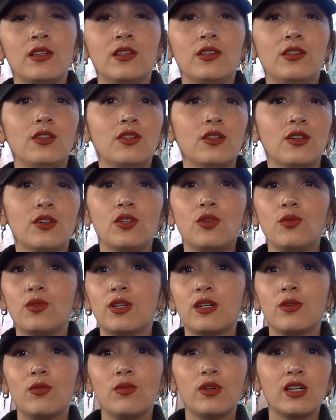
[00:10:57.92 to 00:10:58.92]
you
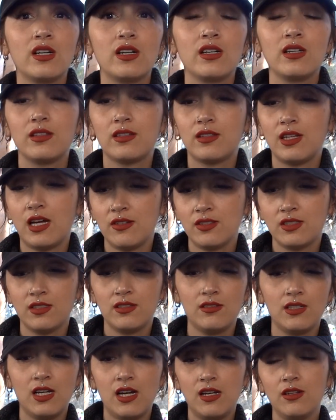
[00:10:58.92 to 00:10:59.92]
want to wear
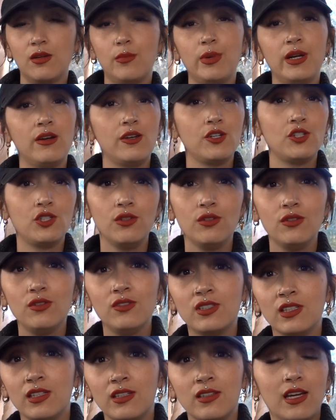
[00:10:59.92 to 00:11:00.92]
$1,000 pair of
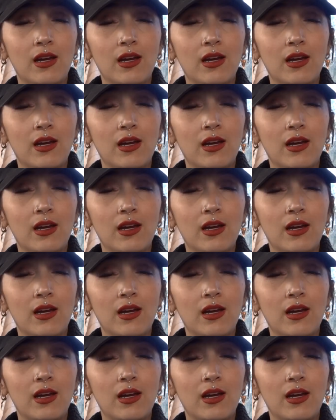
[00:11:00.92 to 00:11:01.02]
shoes and